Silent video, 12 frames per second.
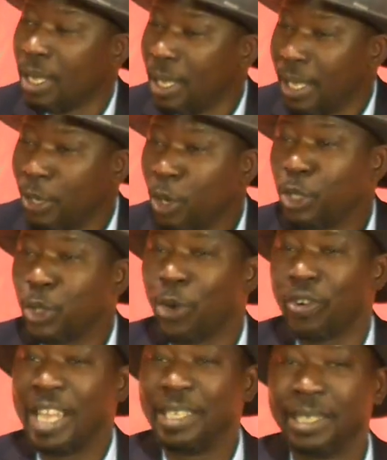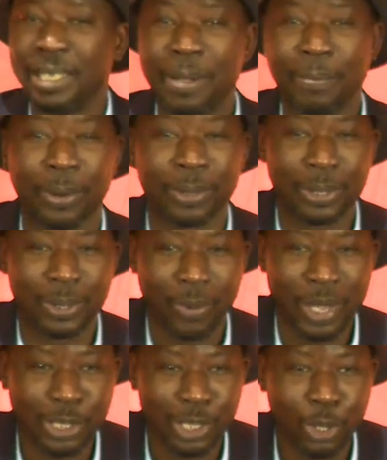It also raises an important
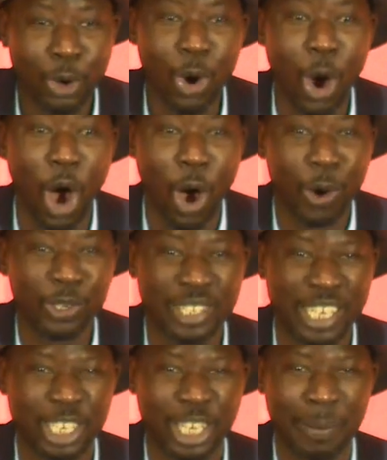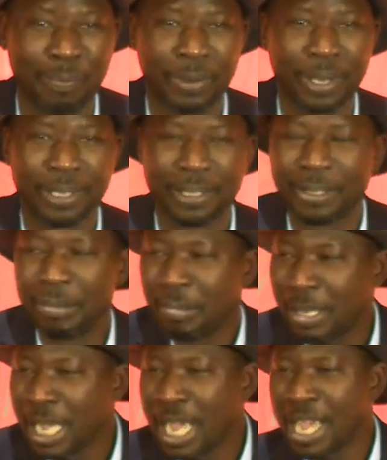question. Who owns the script?
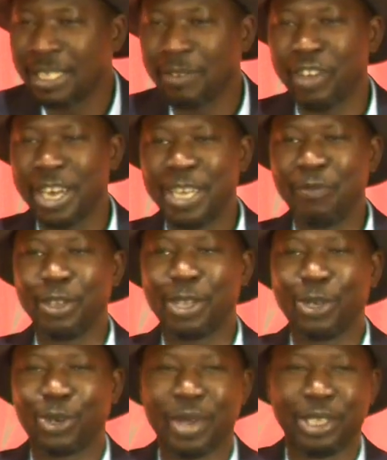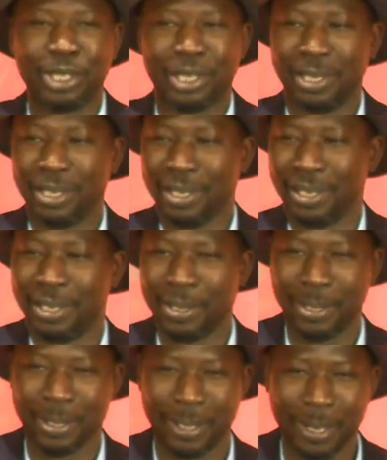It's a very difficult question,
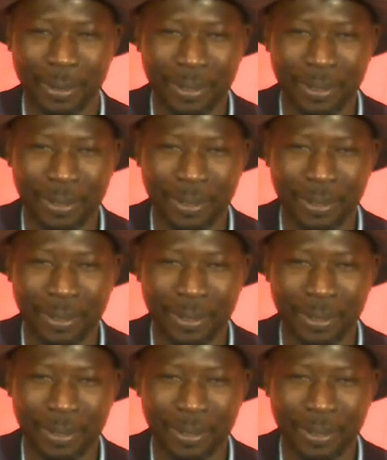you know.